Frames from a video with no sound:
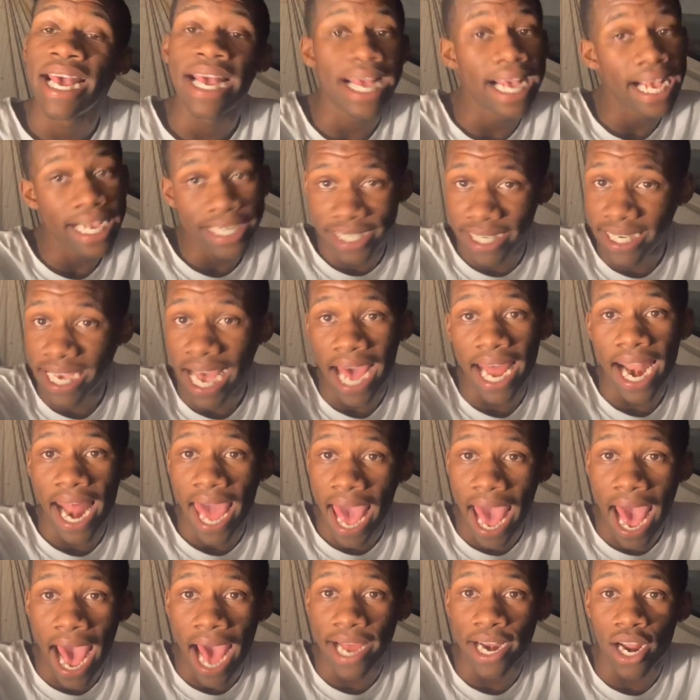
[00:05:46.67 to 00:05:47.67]
And she got a
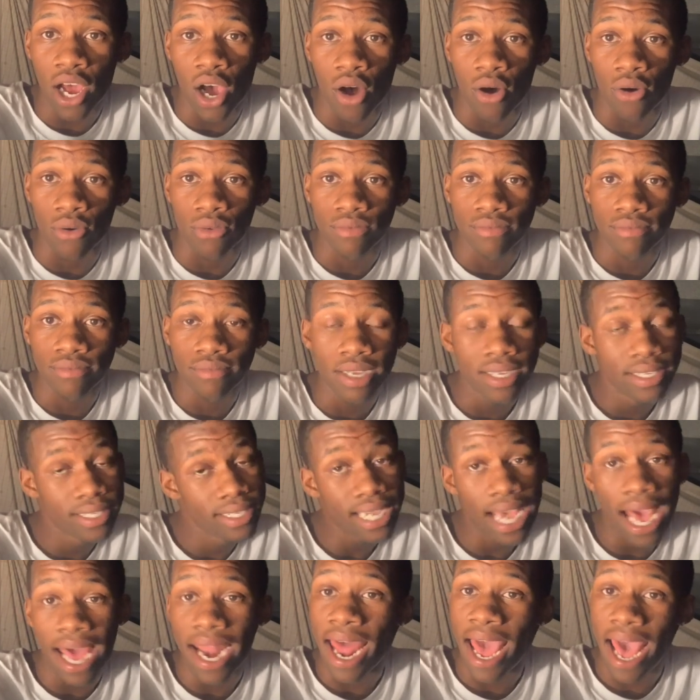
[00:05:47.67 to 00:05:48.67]
hat on.
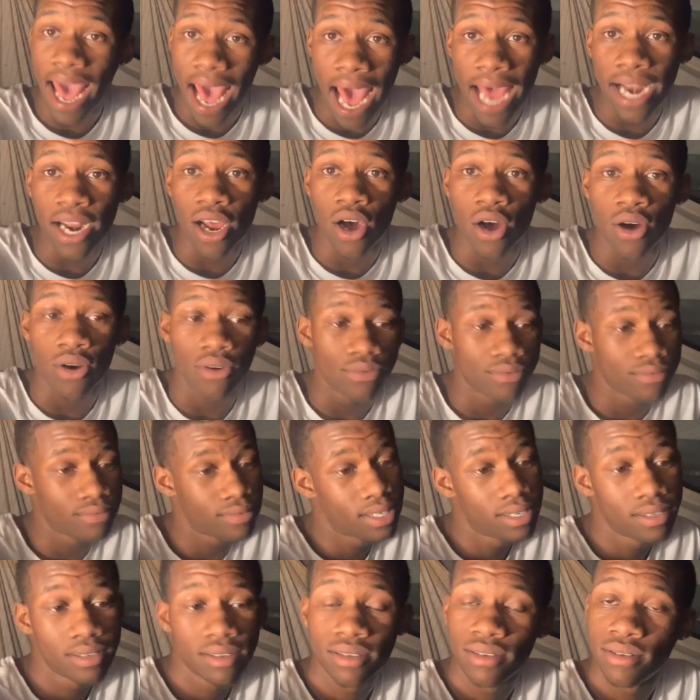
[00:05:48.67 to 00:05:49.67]
She got a hat on.
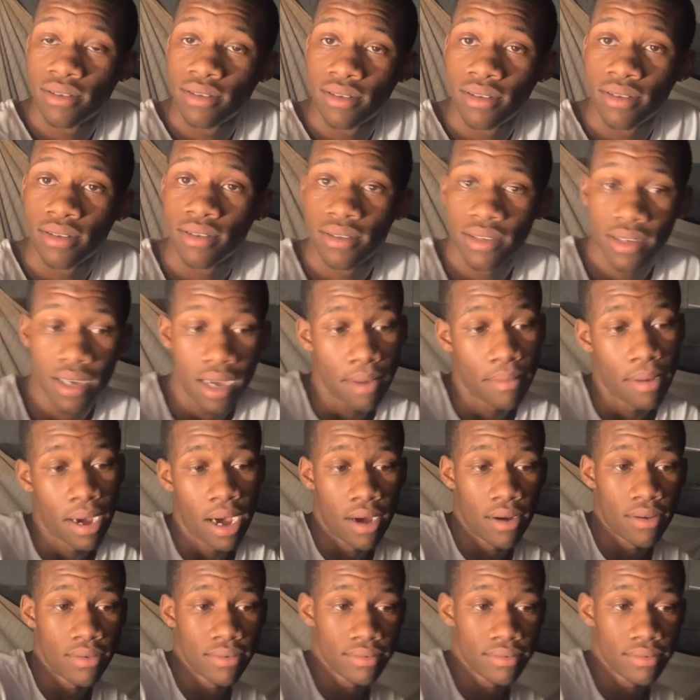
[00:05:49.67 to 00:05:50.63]
Come on.